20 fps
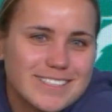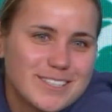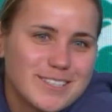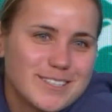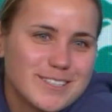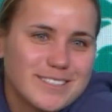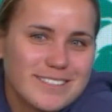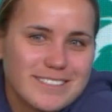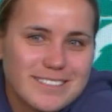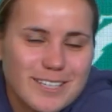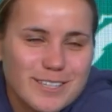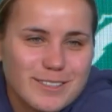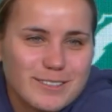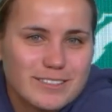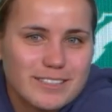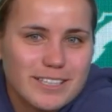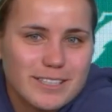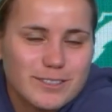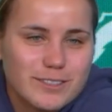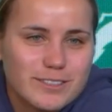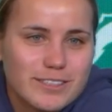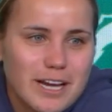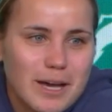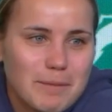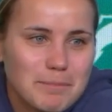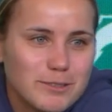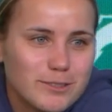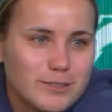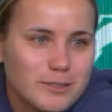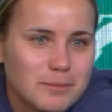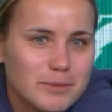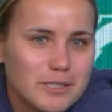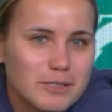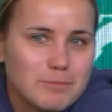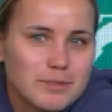like, that tends to happen to me.